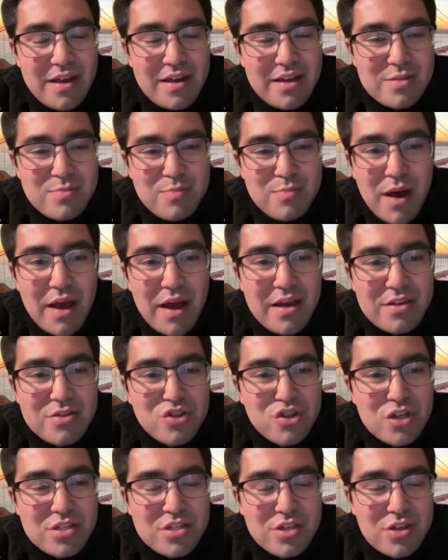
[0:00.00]
I guess
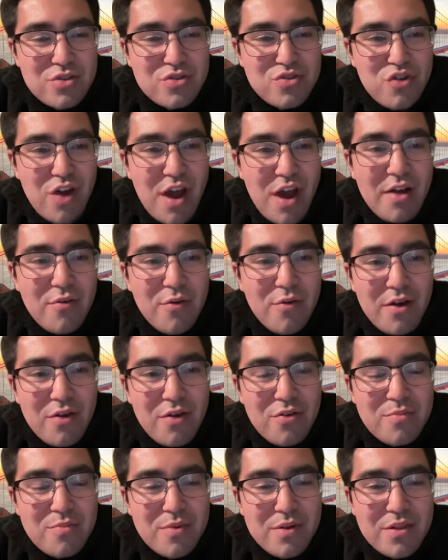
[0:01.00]
Baez just on track
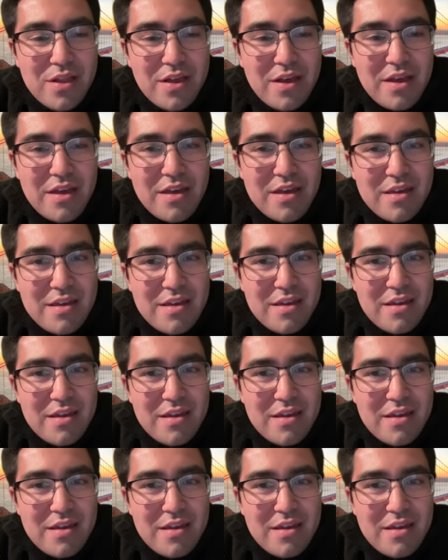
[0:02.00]
record, but like